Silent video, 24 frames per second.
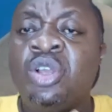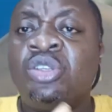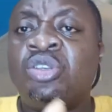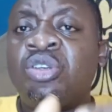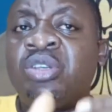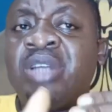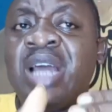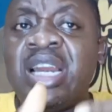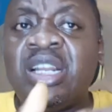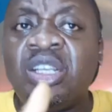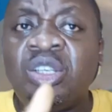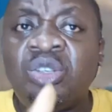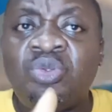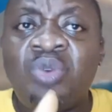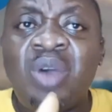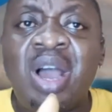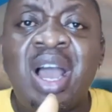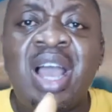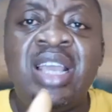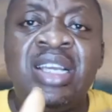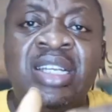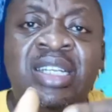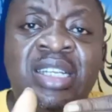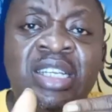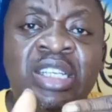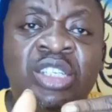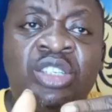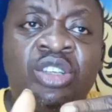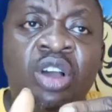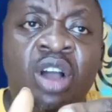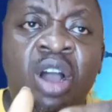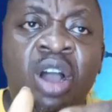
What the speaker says: So that is why it is